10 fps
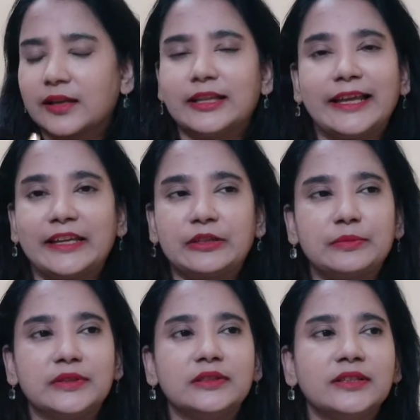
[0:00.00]

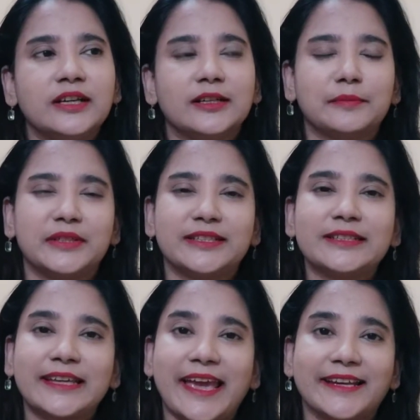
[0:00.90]
likable, bit
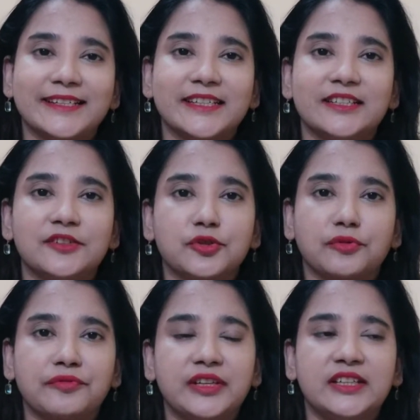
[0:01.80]
candied,
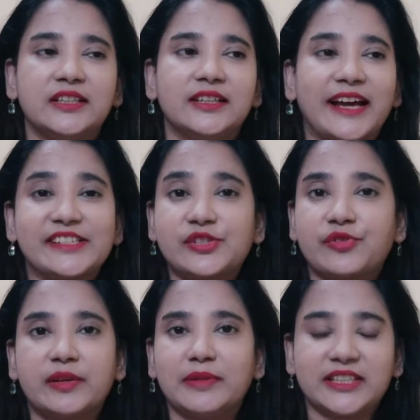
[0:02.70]
toffee, ice
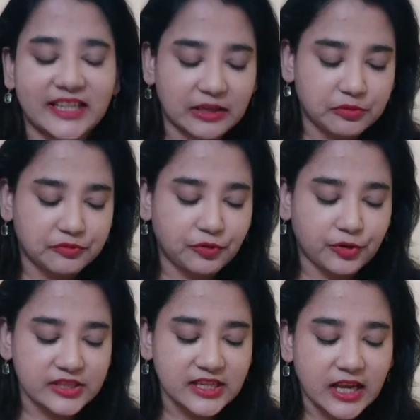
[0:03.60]
creamy type, of
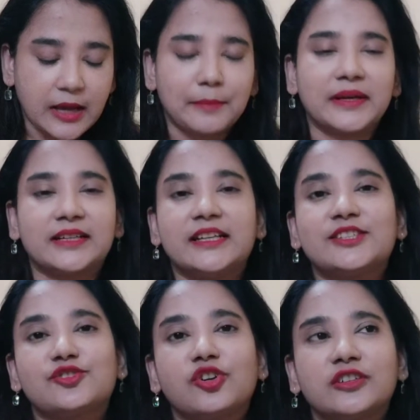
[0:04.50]
course, but
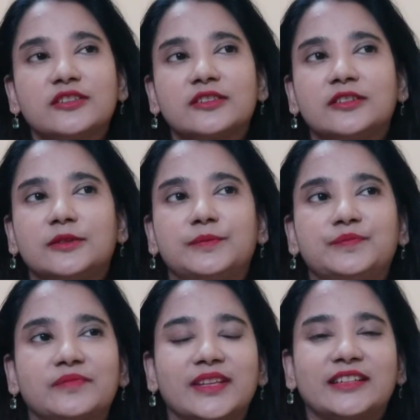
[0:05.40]
it's not
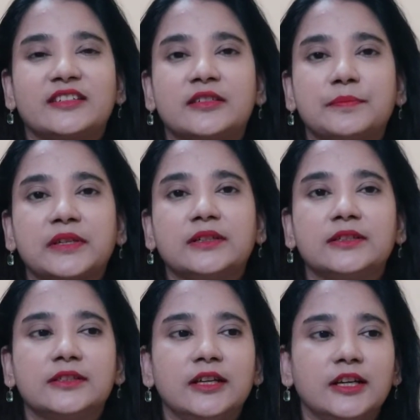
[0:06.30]
that
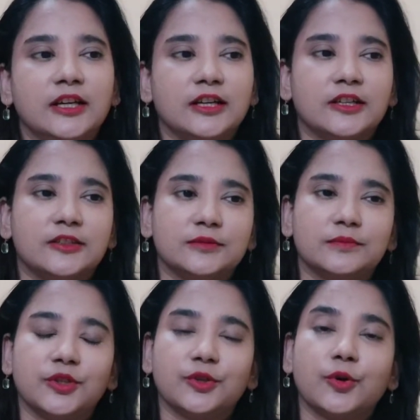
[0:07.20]
typical
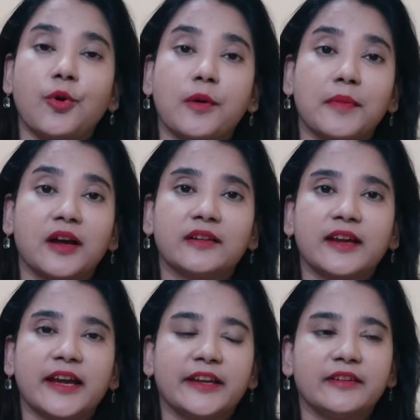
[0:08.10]
gourmand
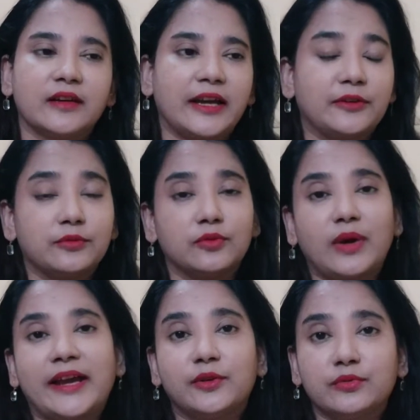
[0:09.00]
kind. I don't know,
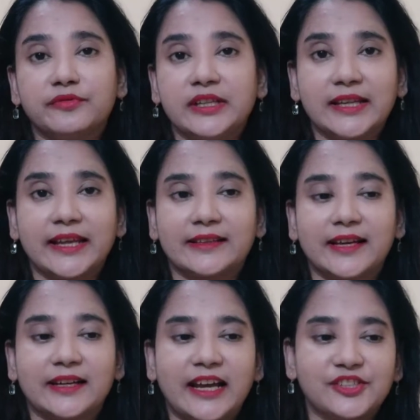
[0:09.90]
I don't feel like
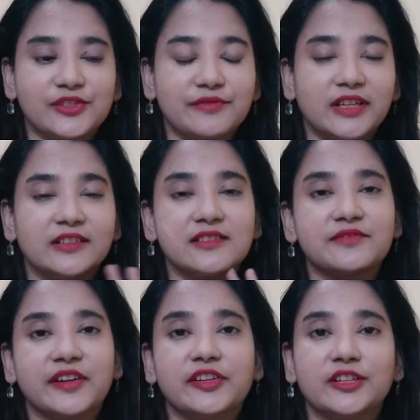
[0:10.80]
that. I just feel this is
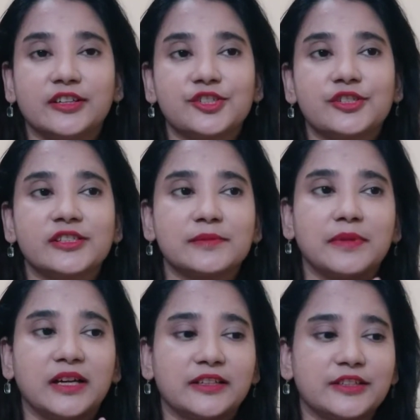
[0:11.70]
very delicious,
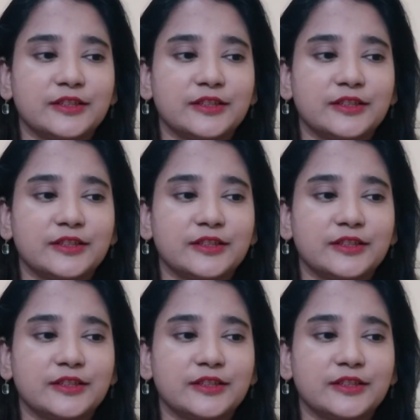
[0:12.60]
but